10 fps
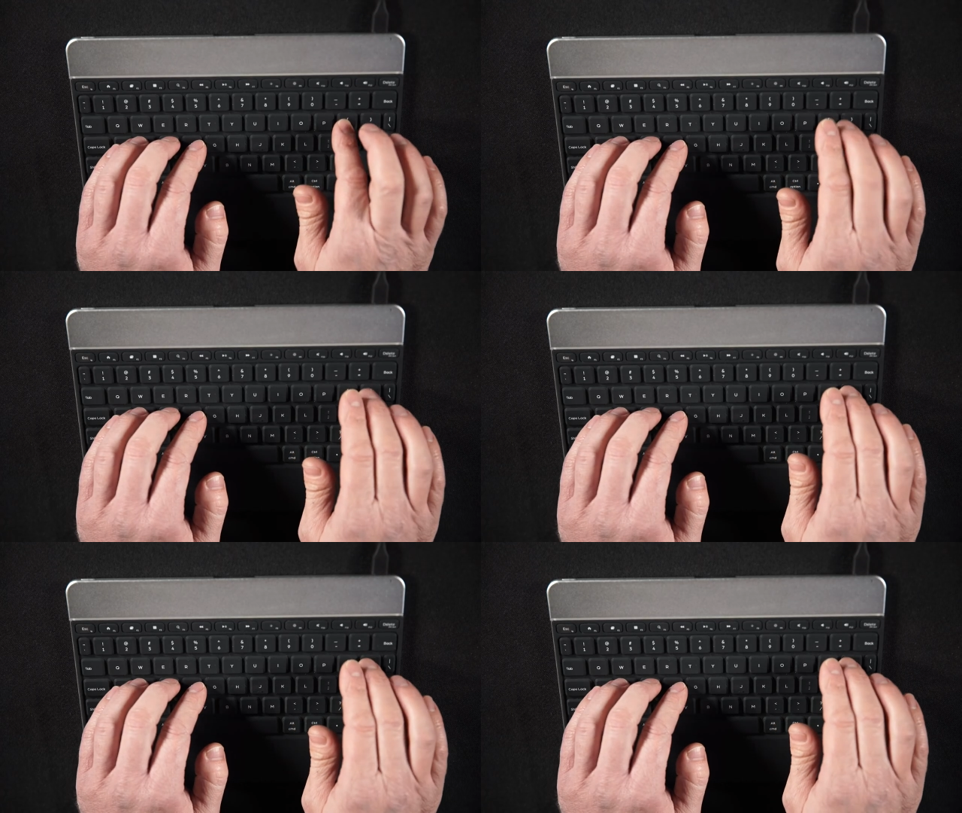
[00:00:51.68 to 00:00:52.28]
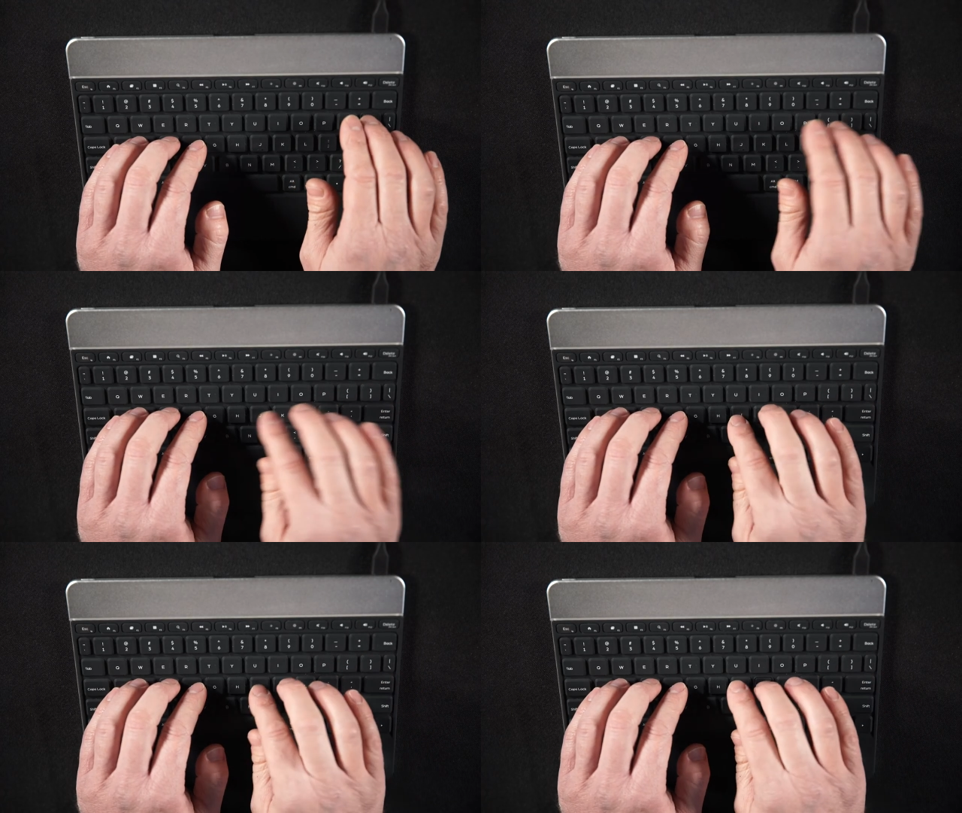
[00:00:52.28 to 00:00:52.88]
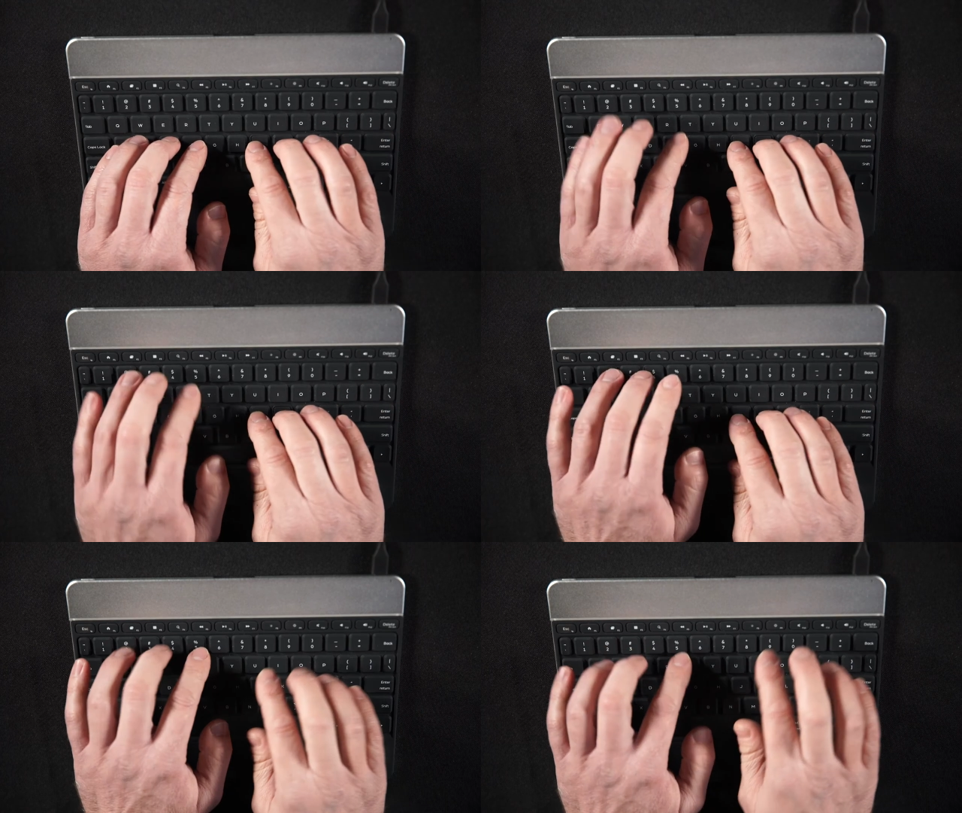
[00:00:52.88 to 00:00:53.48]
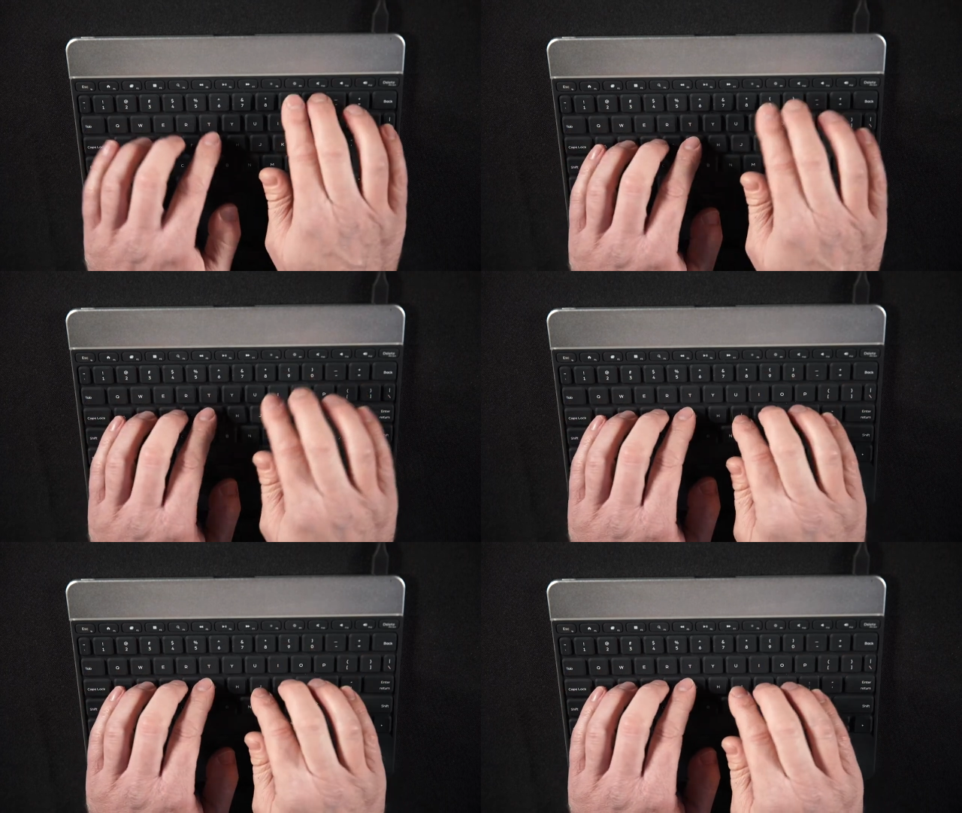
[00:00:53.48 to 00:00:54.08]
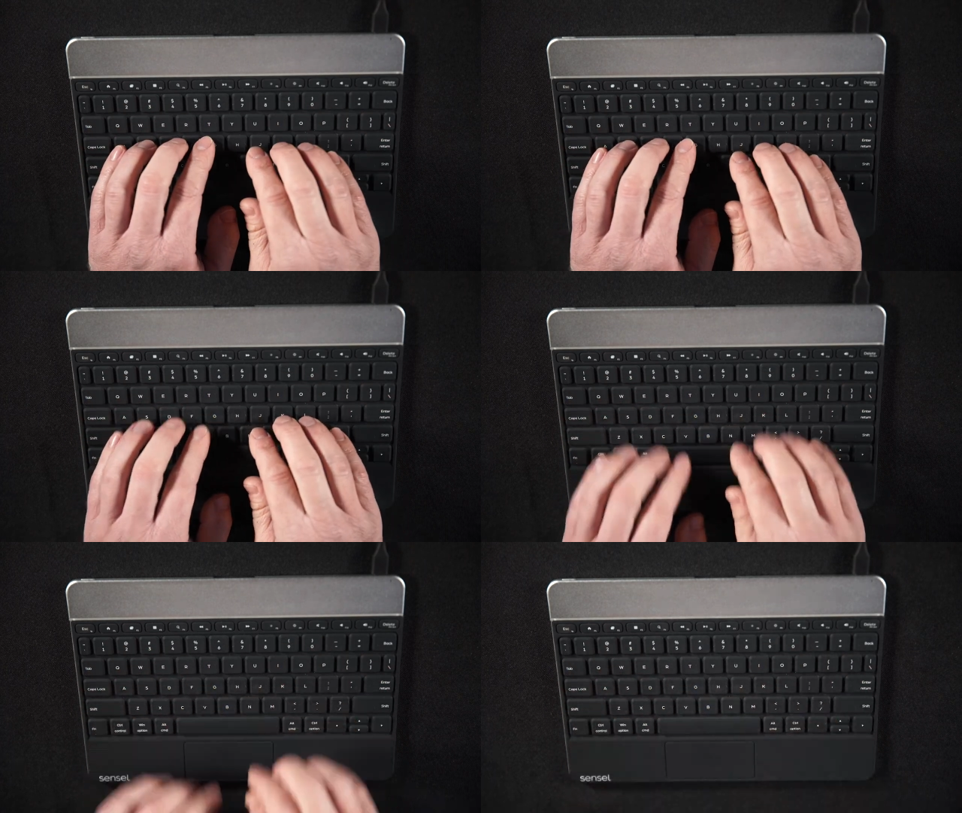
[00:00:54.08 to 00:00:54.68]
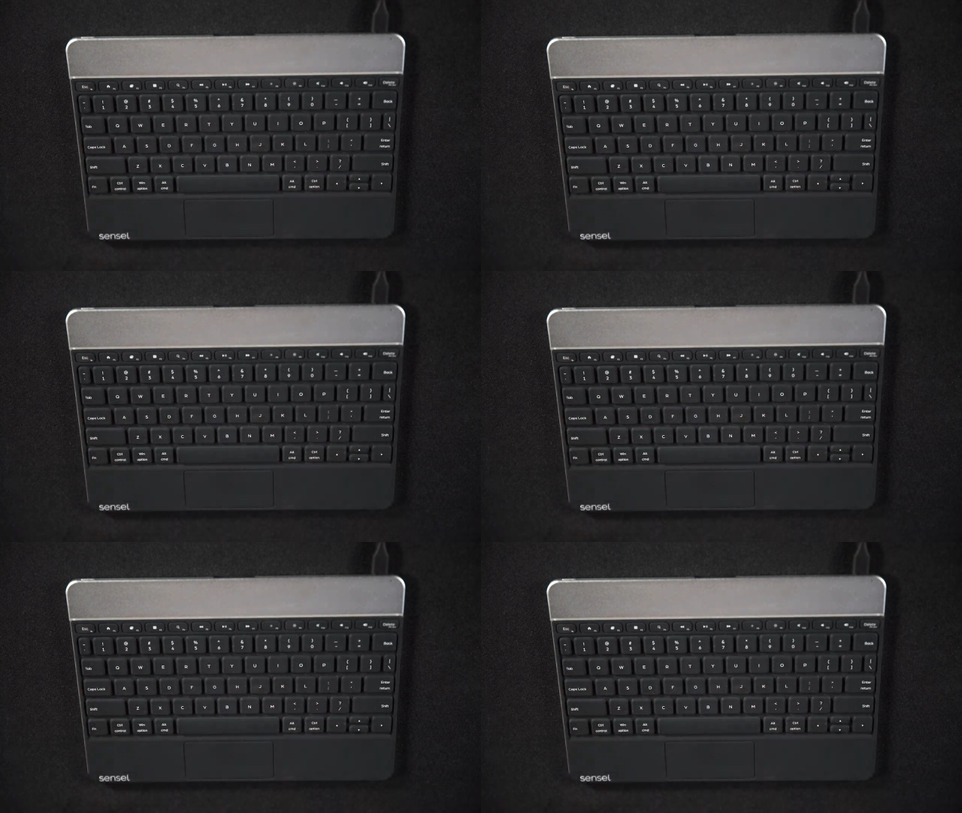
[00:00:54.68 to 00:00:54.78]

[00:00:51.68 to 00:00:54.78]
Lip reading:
Nobody's mouth can be seen.